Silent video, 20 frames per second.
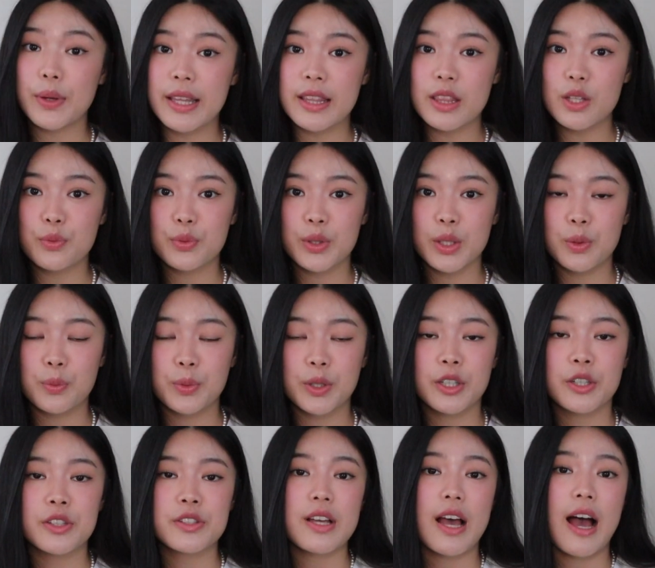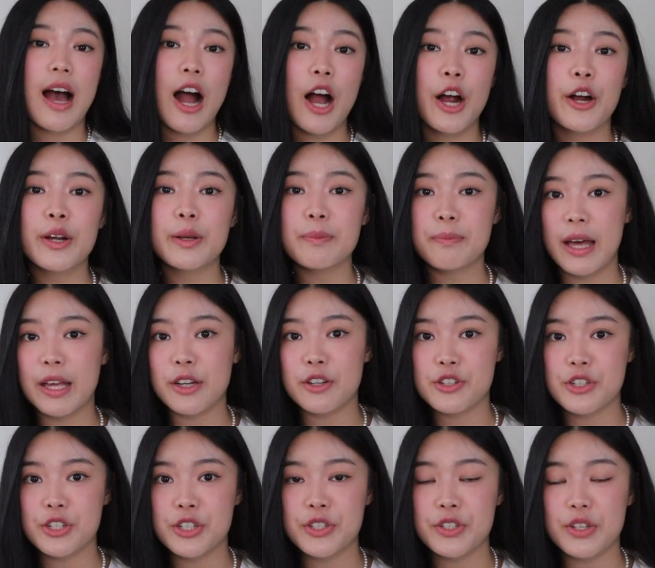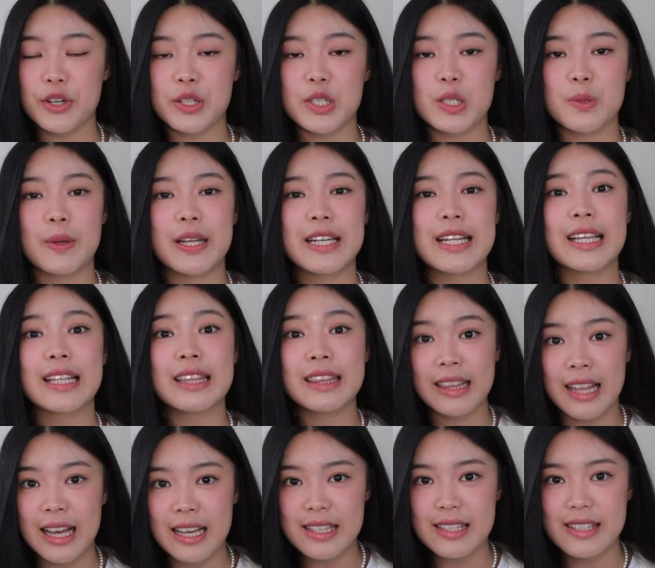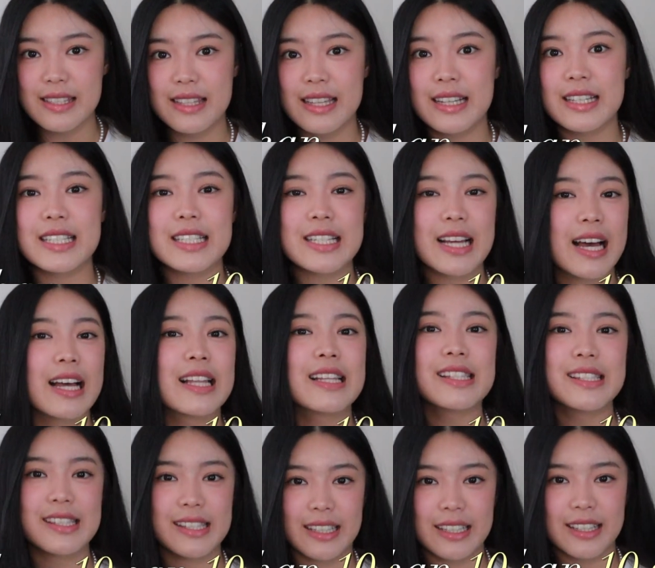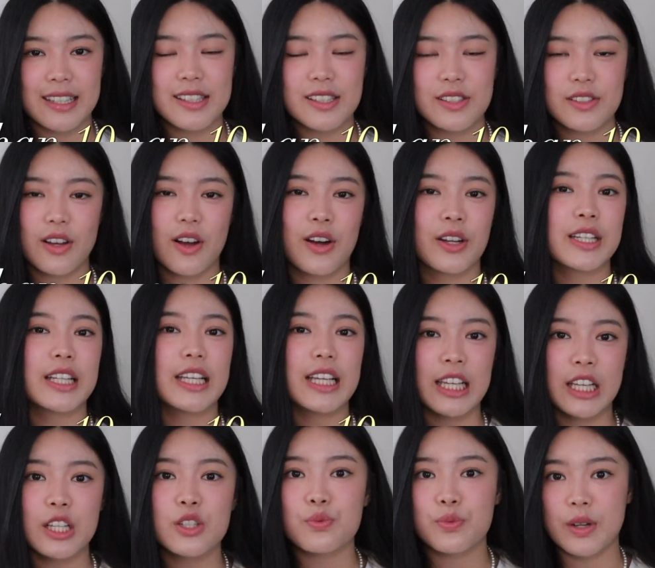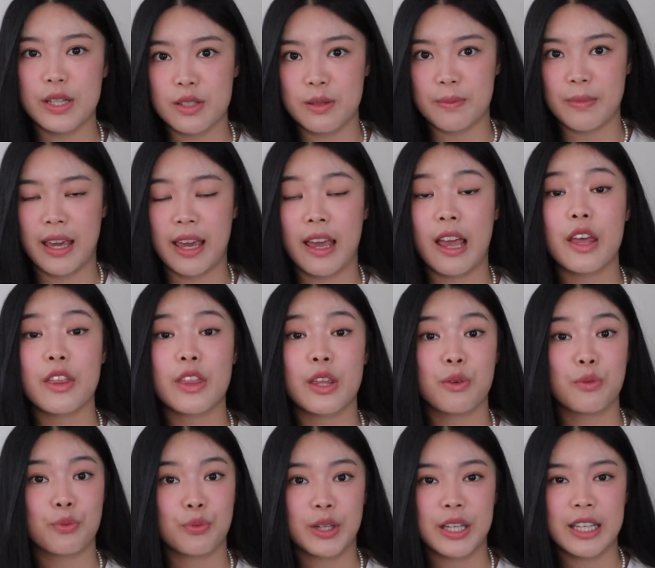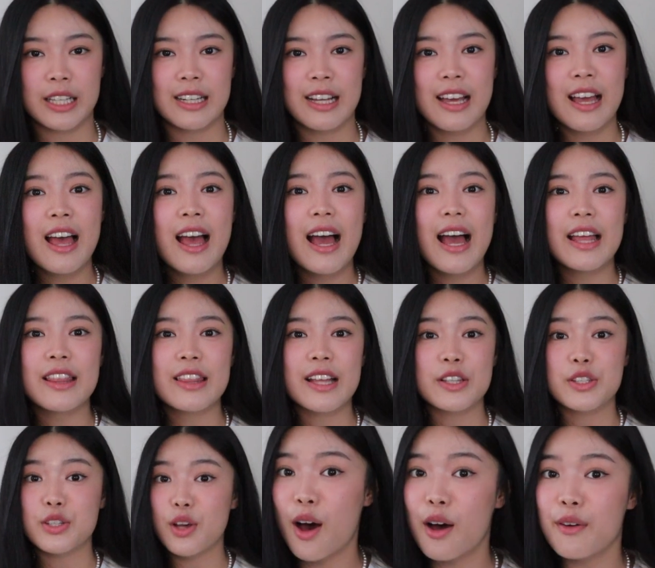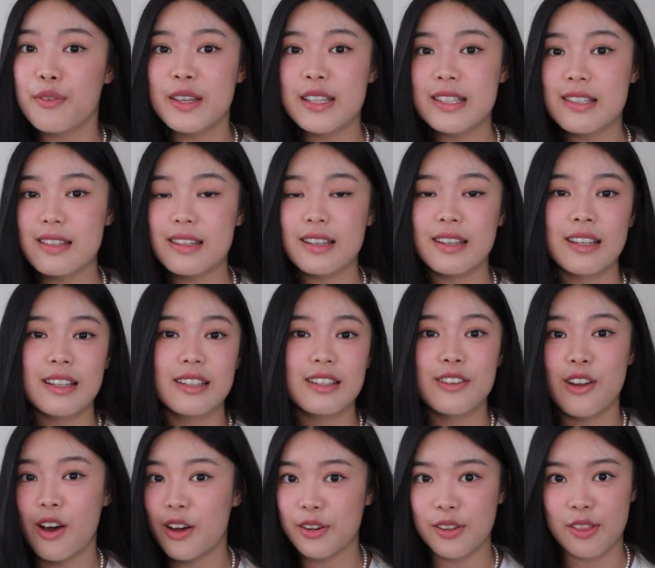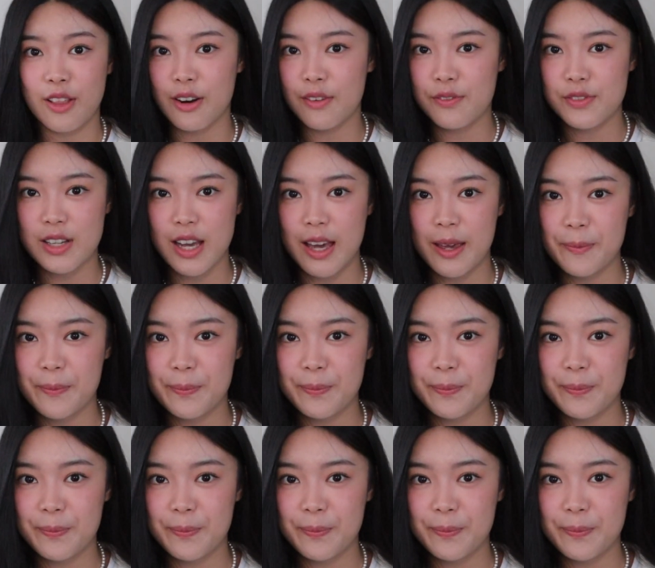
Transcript: in the real world, hiring managers are spending less than 10 seconds on each resume they read, and that's obviously not a lot of time.